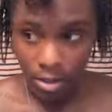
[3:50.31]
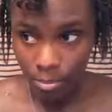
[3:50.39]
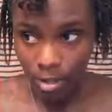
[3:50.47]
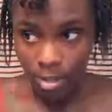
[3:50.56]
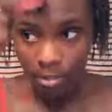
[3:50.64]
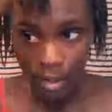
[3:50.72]
I
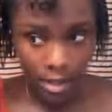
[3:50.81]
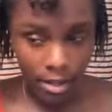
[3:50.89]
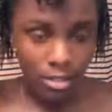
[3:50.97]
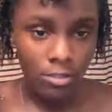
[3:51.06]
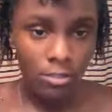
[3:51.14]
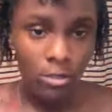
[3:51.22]
parted my hair
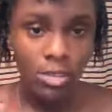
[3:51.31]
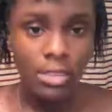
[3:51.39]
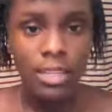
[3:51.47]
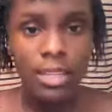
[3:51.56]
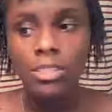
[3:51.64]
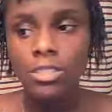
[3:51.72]
into four
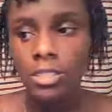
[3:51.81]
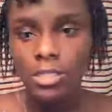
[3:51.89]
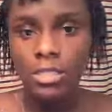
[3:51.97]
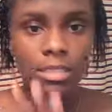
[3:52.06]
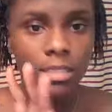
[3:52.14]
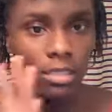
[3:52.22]

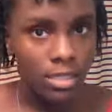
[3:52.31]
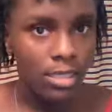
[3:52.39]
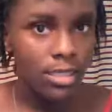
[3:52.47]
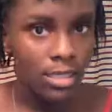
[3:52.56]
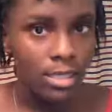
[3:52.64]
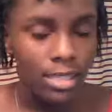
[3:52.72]
sections, did
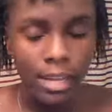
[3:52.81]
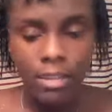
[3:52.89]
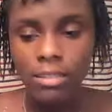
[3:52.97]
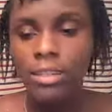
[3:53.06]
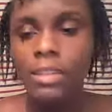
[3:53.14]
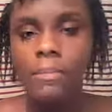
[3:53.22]
the
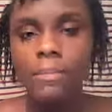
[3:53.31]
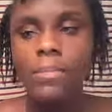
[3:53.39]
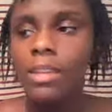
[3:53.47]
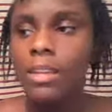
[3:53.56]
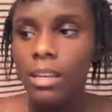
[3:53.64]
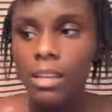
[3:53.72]
detangling,
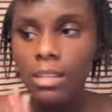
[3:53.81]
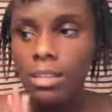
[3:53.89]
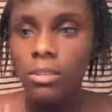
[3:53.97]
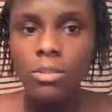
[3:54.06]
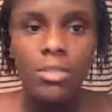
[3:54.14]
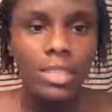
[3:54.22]

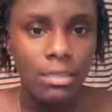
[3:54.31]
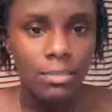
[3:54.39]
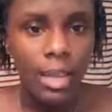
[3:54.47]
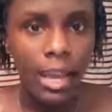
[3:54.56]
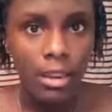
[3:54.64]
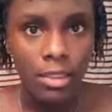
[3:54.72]
greased my
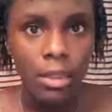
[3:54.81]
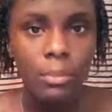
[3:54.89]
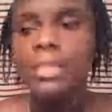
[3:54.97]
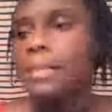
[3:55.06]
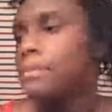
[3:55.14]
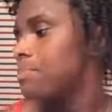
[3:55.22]
hair. That
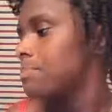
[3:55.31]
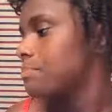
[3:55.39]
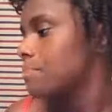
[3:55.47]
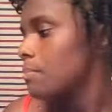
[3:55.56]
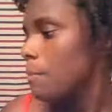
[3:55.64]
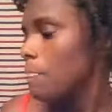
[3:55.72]
was it.
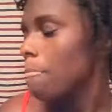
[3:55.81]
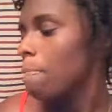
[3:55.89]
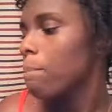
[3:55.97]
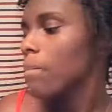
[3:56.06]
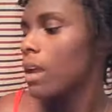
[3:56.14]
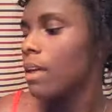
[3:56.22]

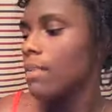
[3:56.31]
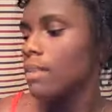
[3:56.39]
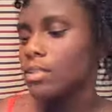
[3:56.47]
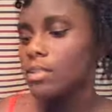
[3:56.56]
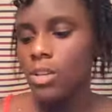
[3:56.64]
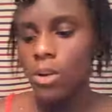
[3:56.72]
And then
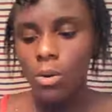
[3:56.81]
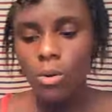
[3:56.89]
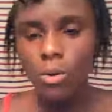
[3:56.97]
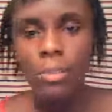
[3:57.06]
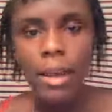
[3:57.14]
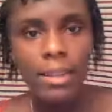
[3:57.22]

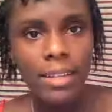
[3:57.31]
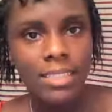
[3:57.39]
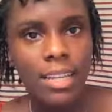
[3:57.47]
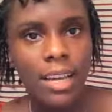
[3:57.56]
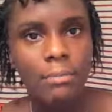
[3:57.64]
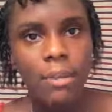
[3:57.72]
so by that
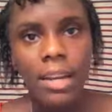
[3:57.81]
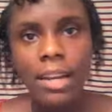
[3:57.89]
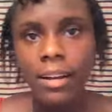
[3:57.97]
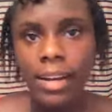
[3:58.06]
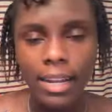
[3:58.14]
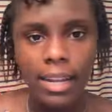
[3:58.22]
time my
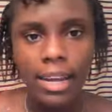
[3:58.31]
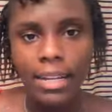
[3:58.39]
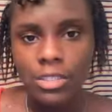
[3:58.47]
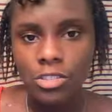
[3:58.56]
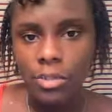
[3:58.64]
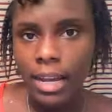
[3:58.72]
hair had kind
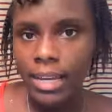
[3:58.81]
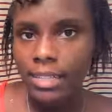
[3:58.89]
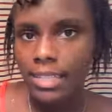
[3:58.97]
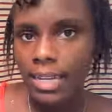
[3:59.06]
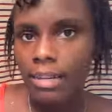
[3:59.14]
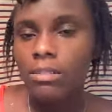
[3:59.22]
of dried
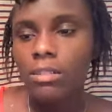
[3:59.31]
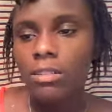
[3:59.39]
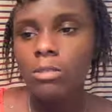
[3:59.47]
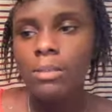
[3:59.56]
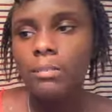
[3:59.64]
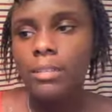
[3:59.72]
down a
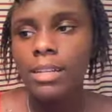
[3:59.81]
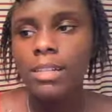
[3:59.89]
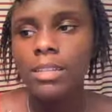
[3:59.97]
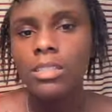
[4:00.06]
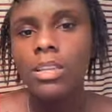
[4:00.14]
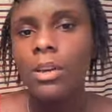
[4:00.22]
little bit
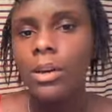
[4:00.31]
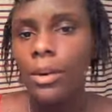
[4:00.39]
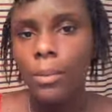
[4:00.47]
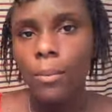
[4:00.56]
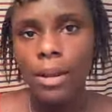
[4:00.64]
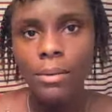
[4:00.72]
because
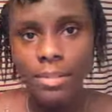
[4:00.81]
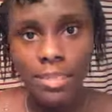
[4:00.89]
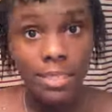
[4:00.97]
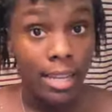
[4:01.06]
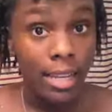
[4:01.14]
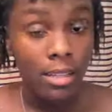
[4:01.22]
when I was
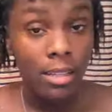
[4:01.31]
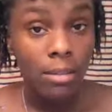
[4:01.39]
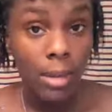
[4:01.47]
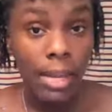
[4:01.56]
detangling my